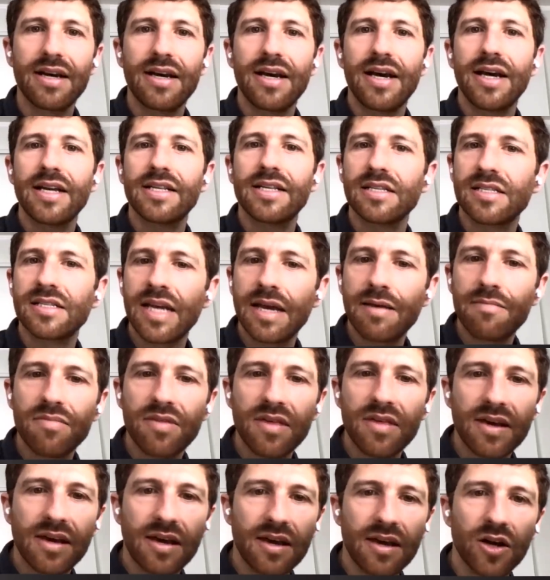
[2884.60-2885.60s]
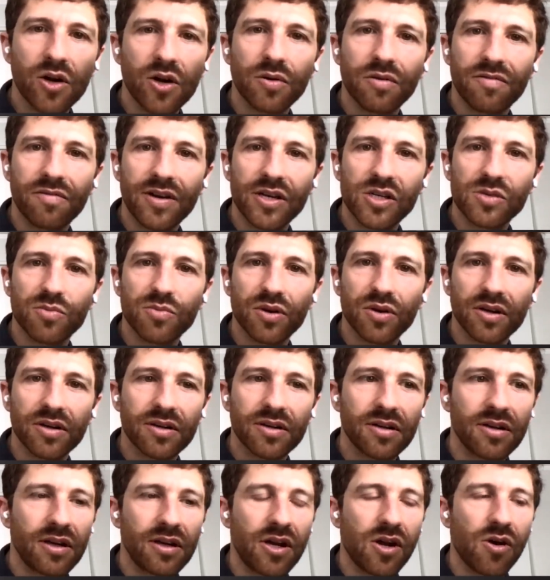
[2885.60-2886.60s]
it's the same thing here with facebook
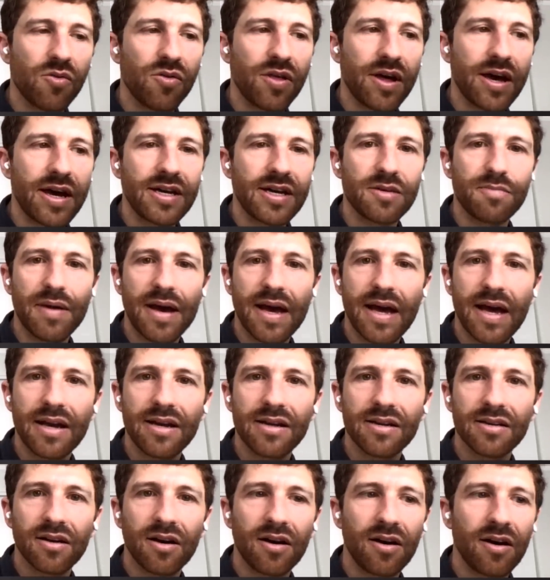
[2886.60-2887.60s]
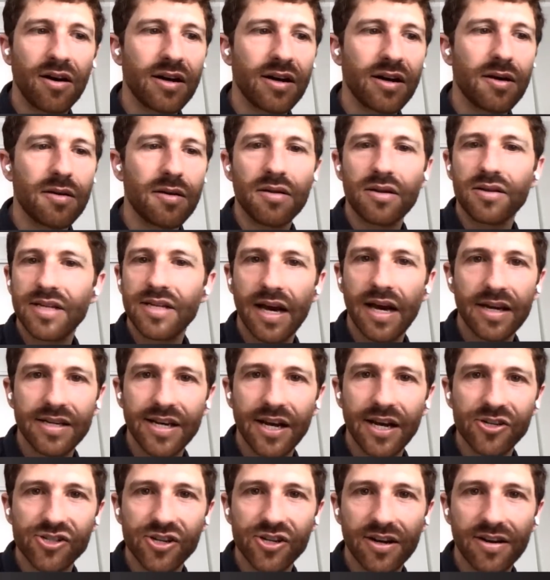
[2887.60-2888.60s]
you know they depend on t-
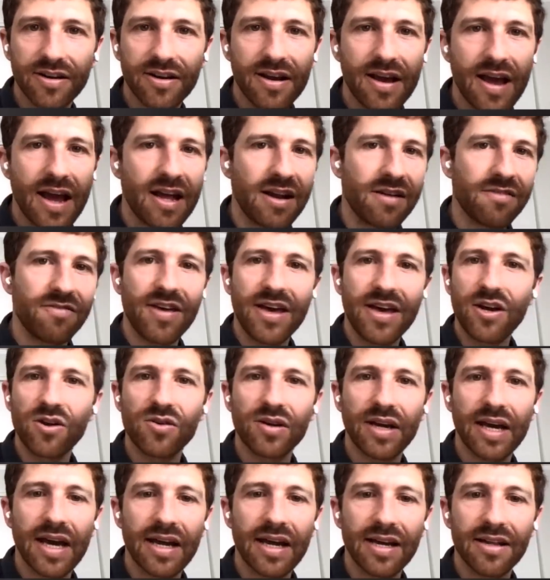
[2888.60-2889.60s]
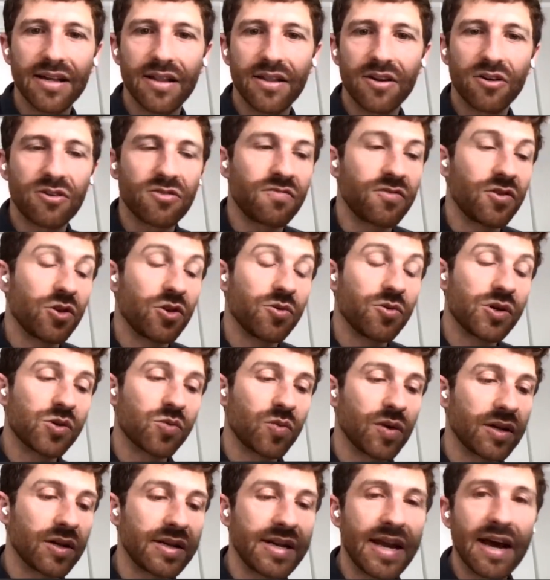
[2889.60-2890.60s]
attention and if they don't get it their view is
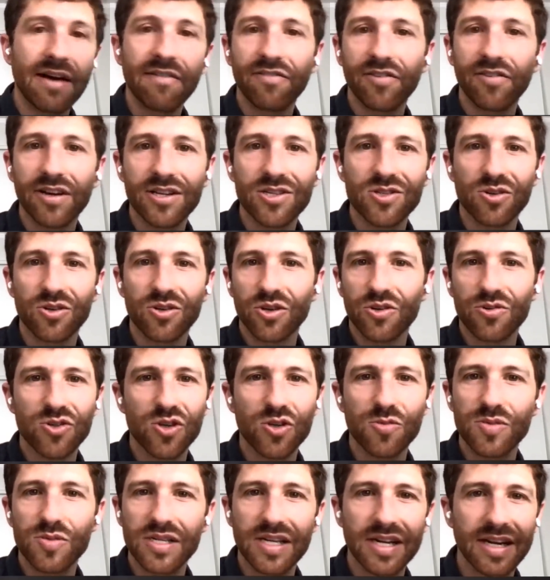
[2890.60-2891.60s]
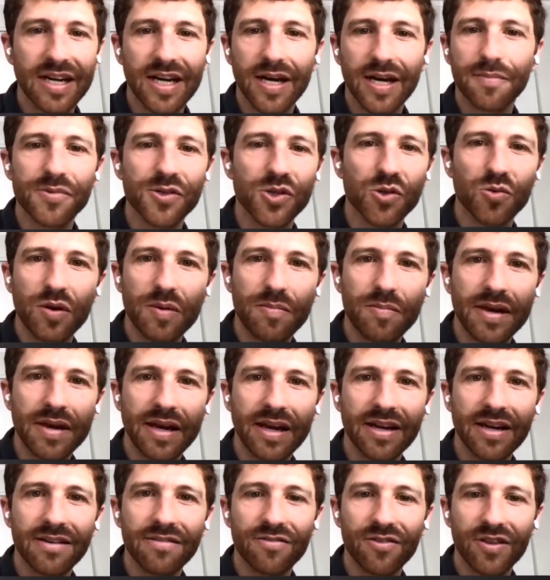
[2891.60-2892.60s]
well netflix or youtube is going to come sweeping
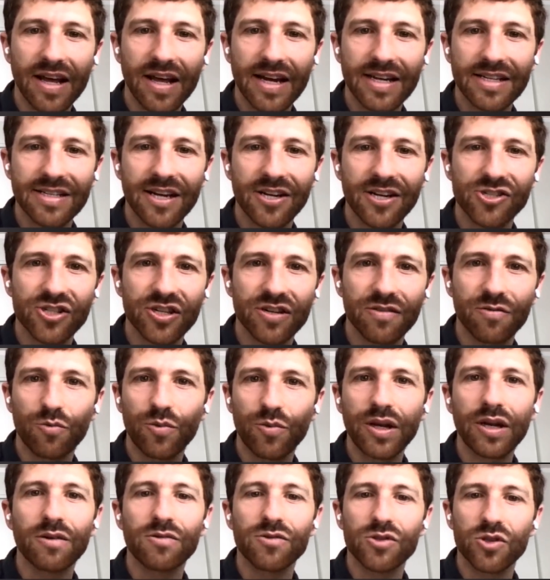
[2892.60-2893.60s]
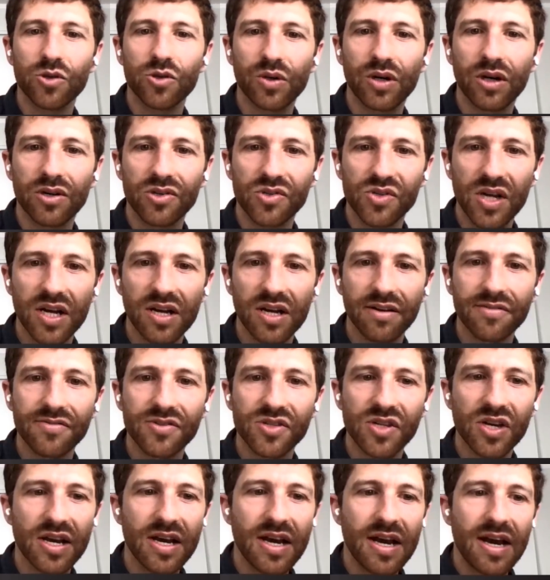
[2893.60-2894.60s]
in for that attention if we don't do it
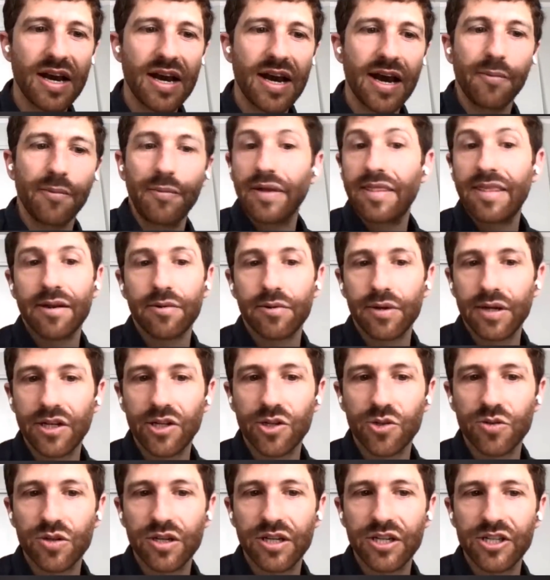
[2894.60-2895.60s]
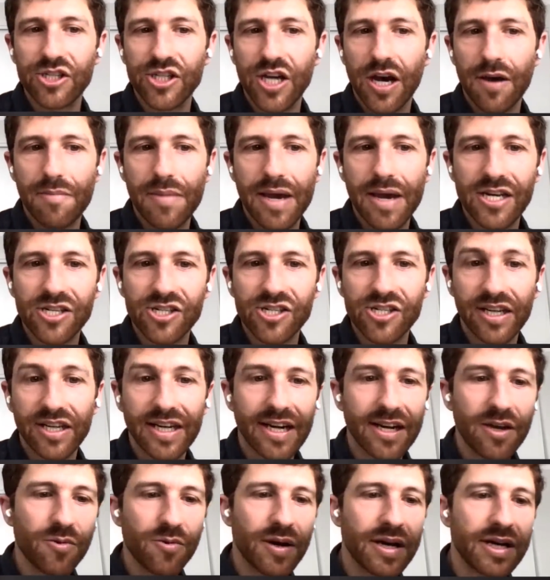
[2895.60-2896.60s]
ourselves and we think we're going to do a good job managing it
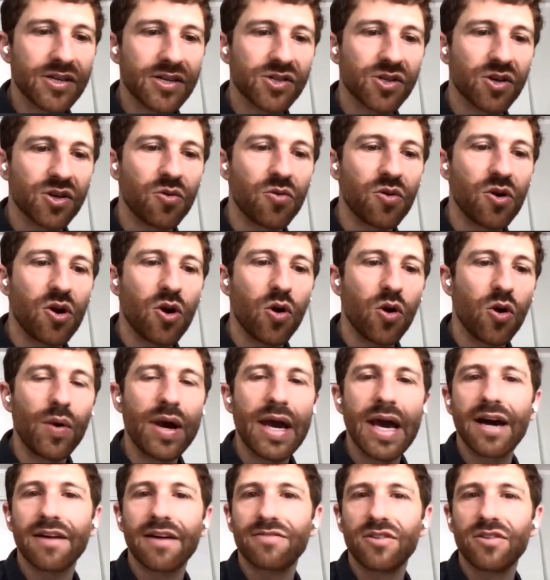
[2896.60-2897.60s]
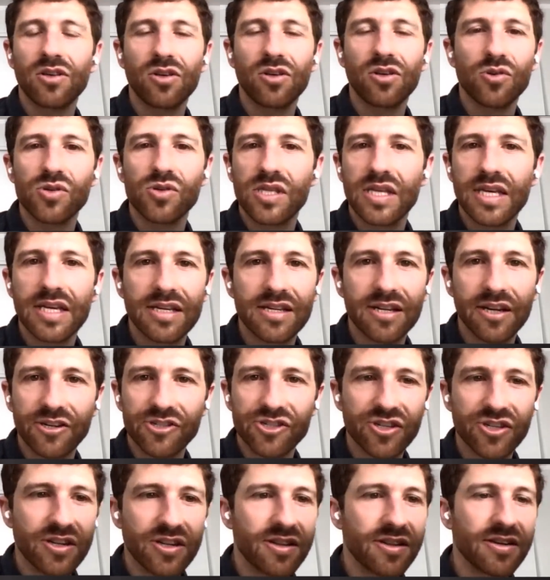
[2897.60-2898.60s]
anyway so we have to use the
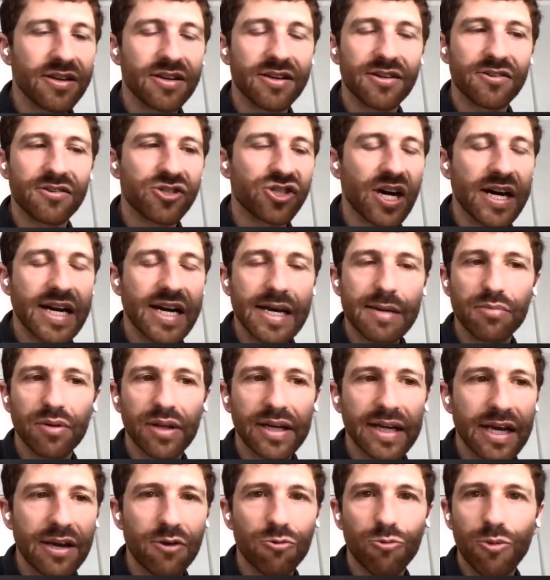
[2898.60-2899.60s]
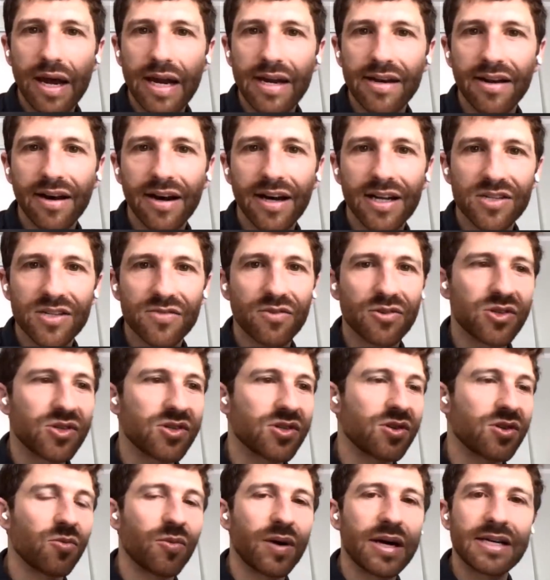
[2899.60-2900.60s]
addiction the shiny blingy red dots
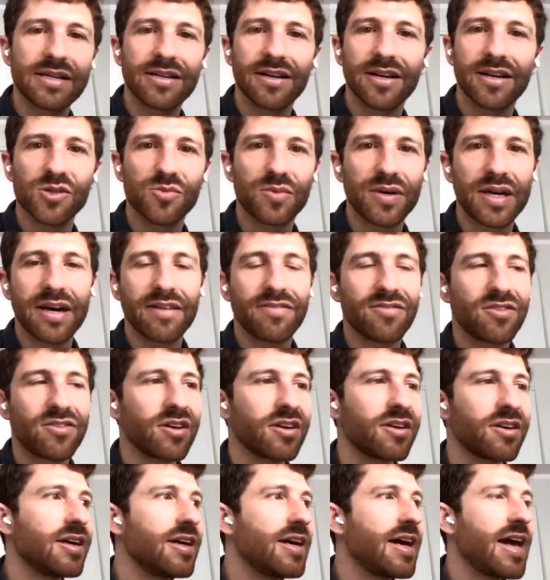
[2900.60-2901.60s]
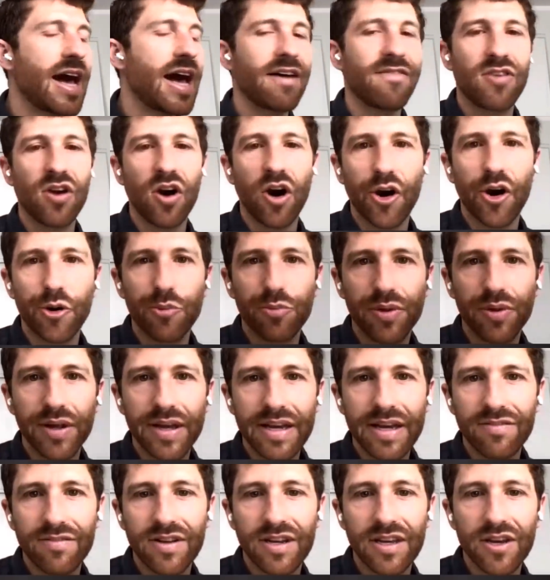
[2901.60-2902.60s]
versus the white dots we have to have the auto
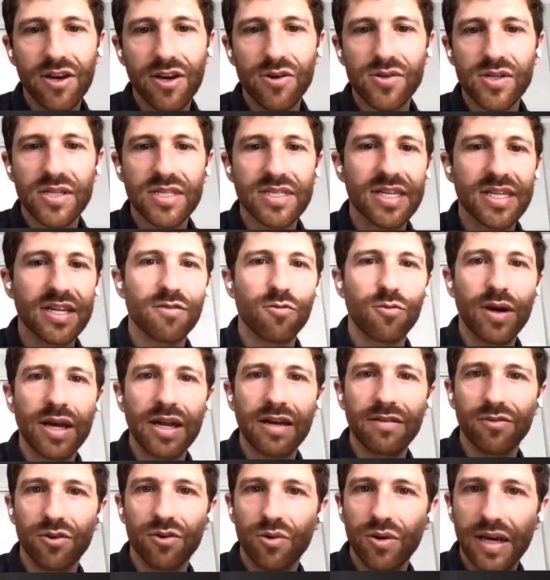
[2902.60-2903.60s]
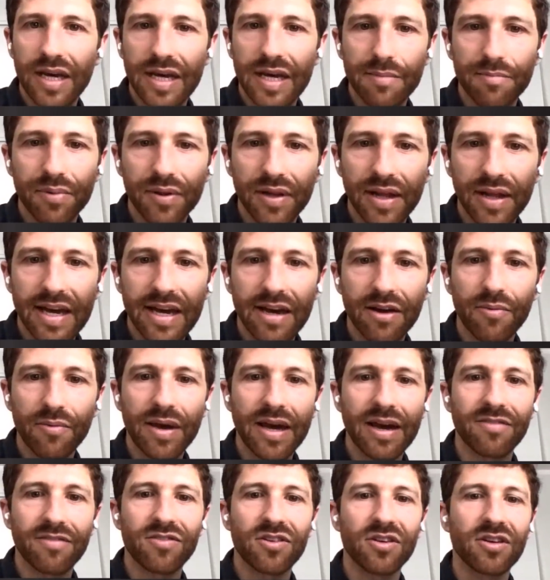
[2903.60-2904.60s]
playing videos instead of waiting for you to hit play we
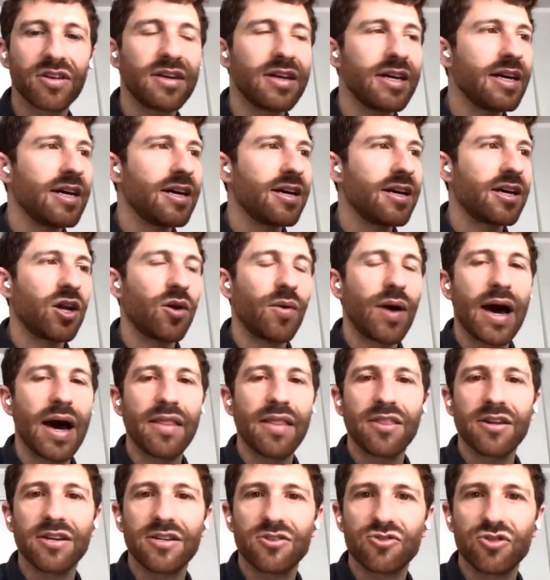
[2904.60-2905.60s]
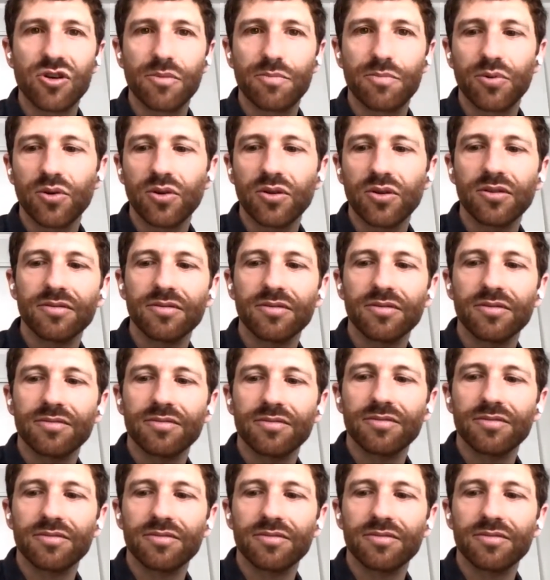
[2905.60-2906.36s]
have to you know add the triple